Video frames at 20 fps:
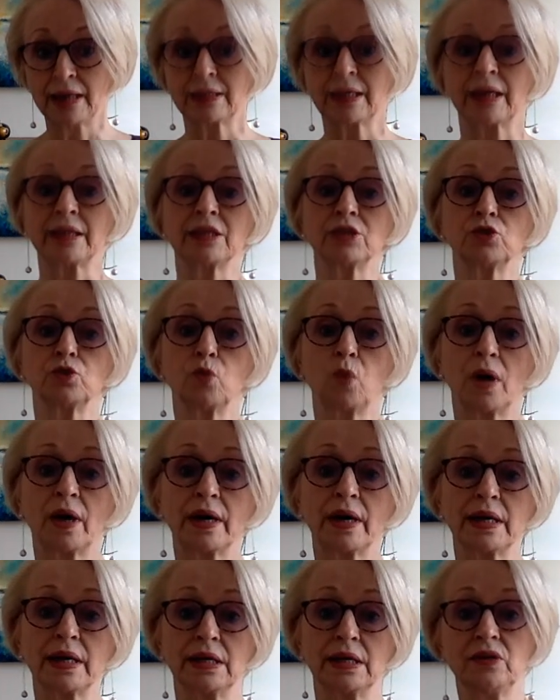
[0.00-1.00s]
That is
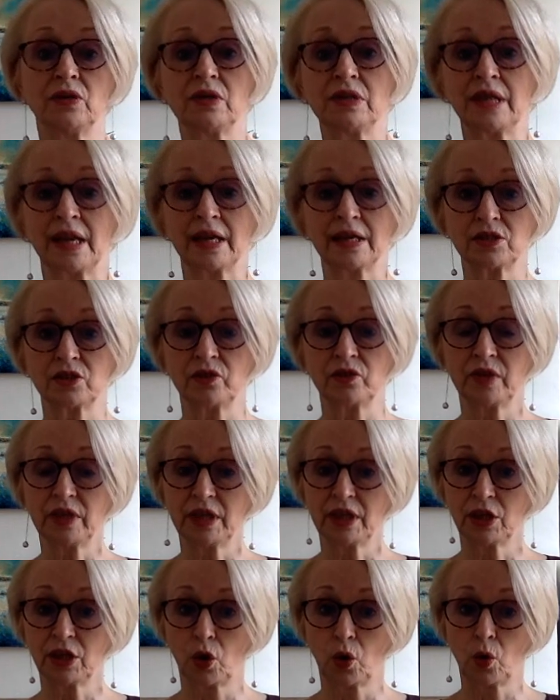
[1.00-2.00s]
why in the next
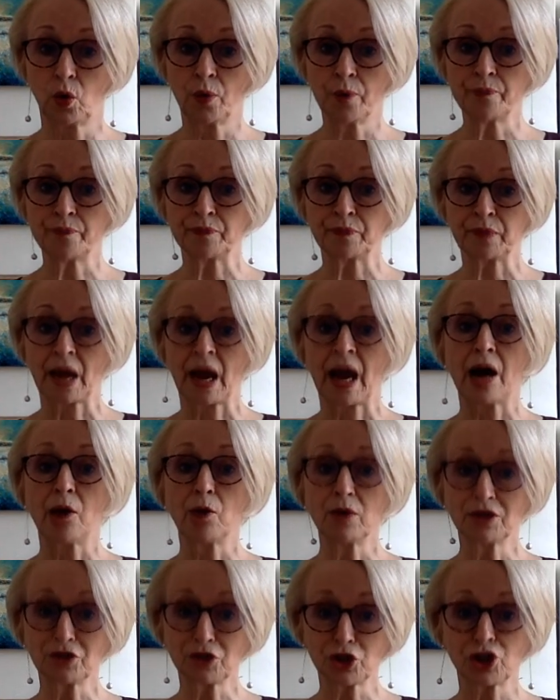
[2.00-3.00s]
video, I
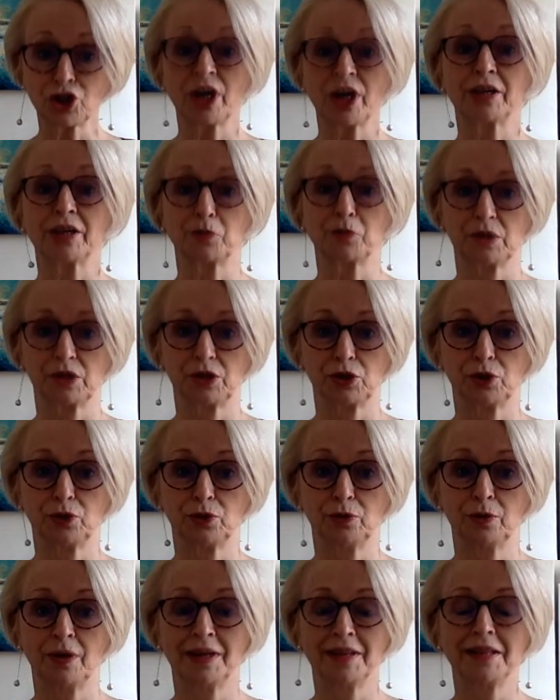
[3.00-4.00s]
will share with
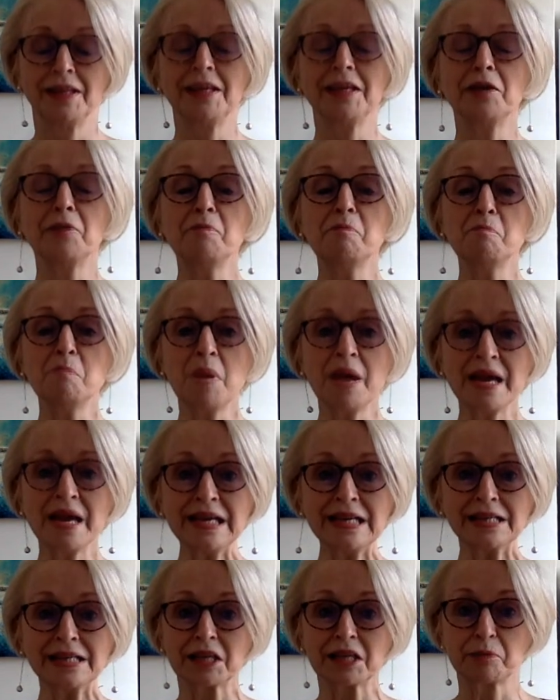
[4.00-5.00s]
you the
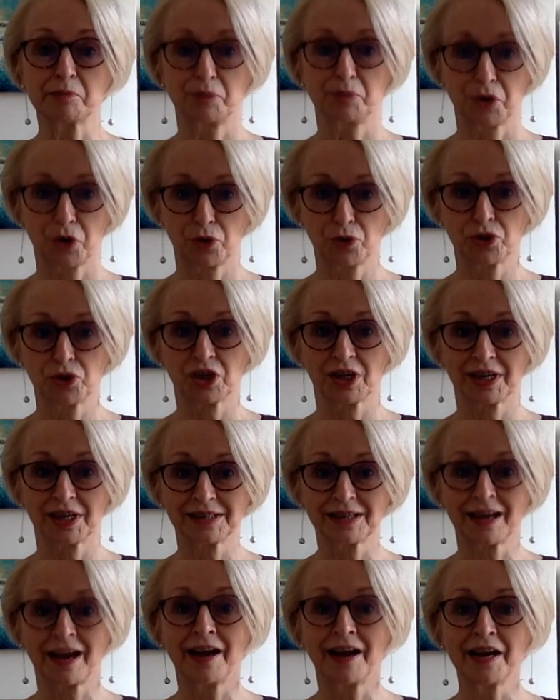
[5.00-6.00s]
amazing
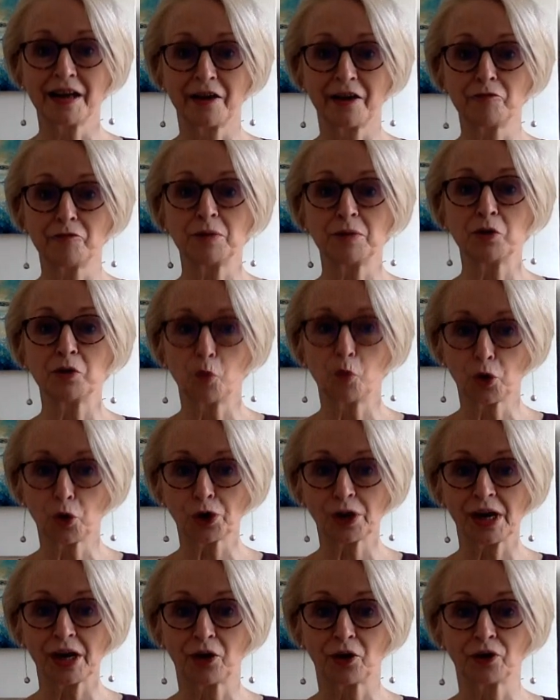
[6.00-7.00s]
project I have been
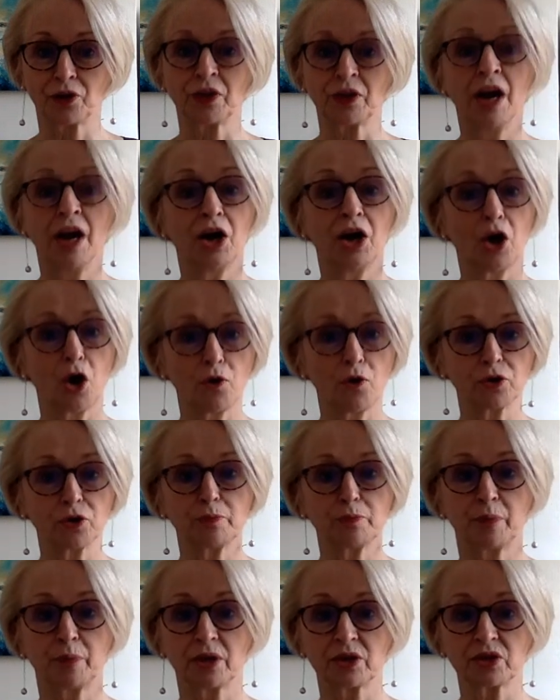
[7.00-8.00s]
working on over
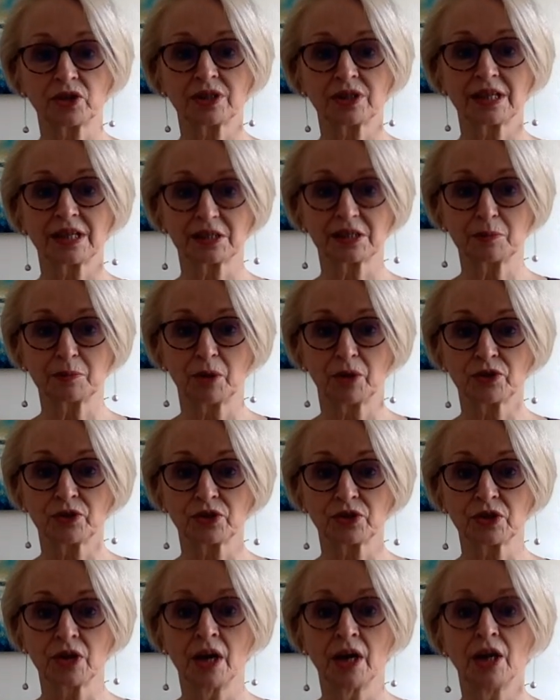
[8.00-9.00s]
the past 6
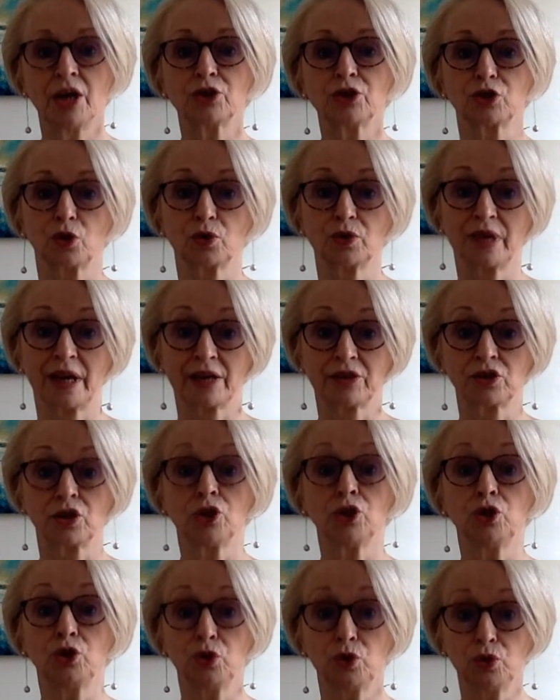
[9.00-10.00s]
months so that
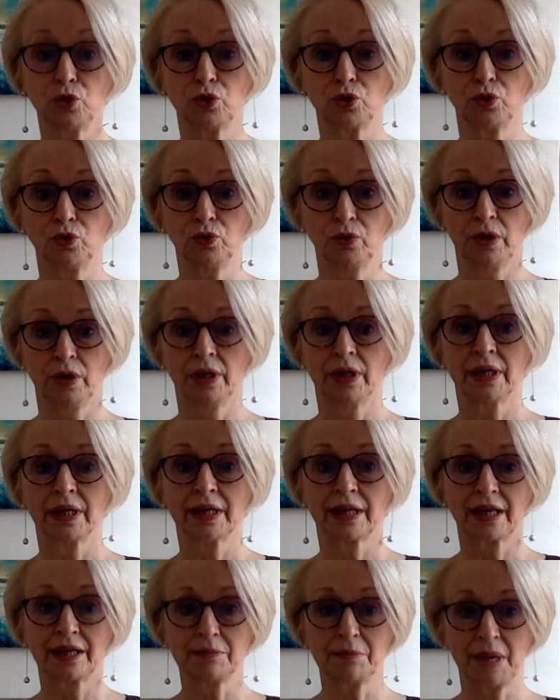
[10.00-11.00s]
you too
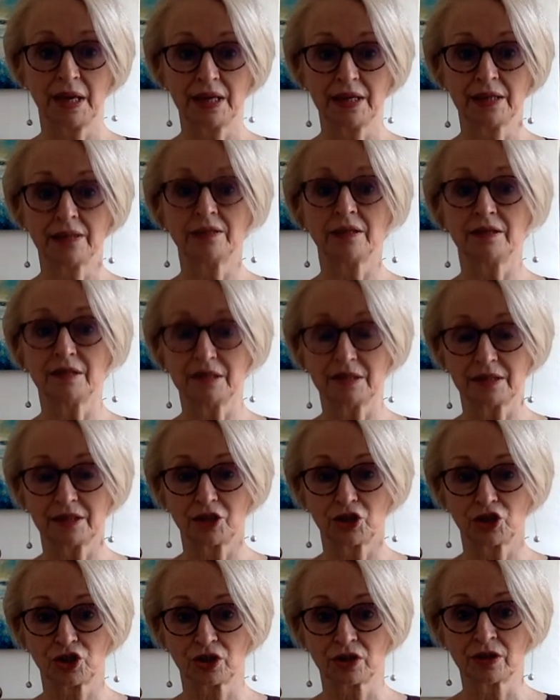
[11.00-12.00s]
can make the
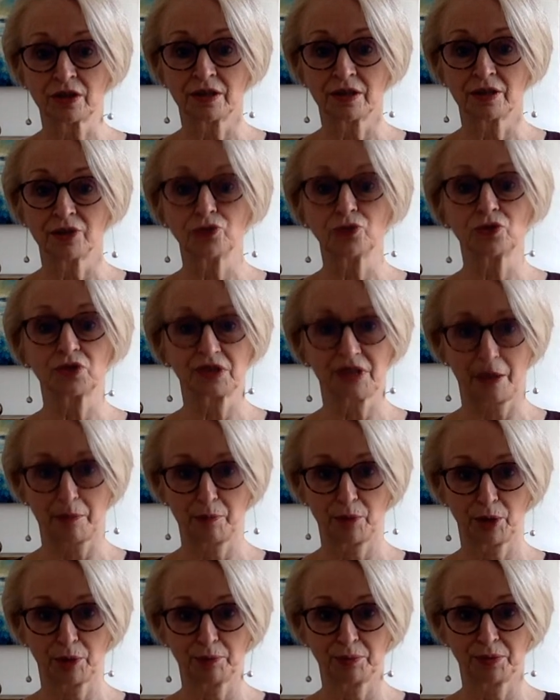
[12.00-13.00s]
decision to step
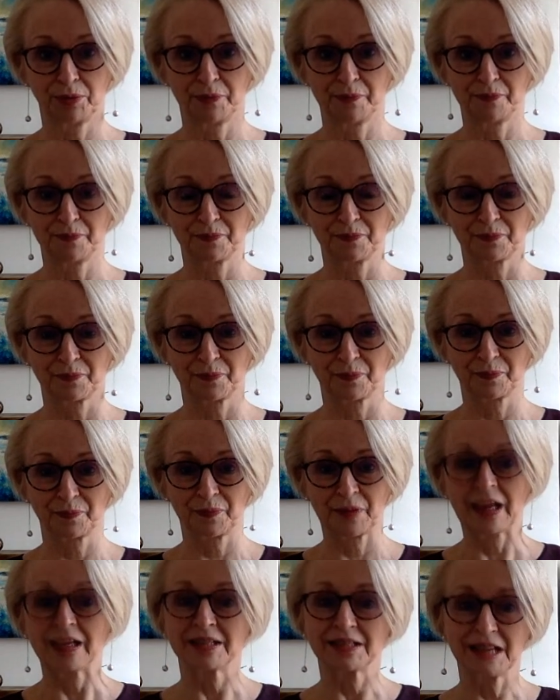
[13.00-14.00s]
up.
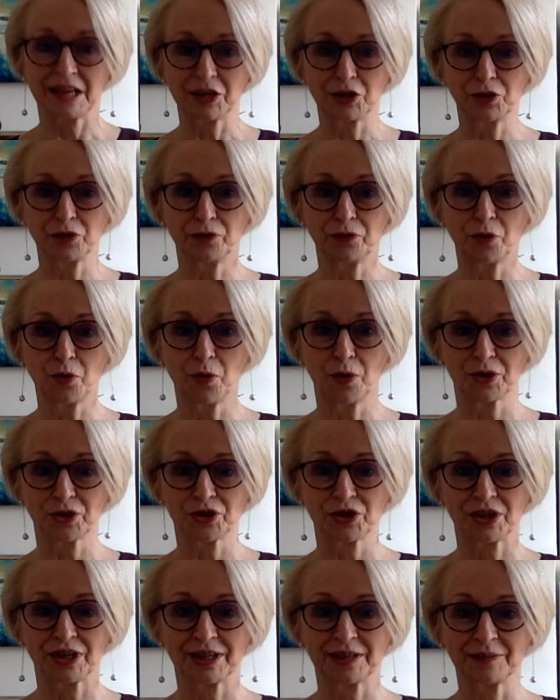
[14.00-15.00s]
Thank you for
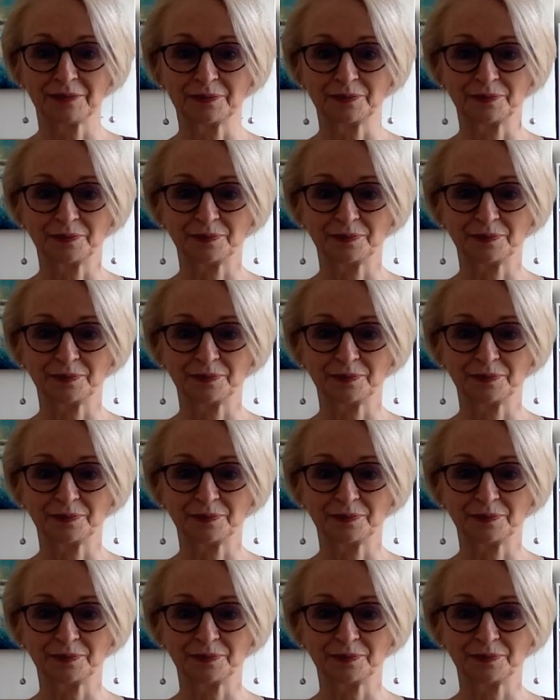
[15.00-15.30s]
watching.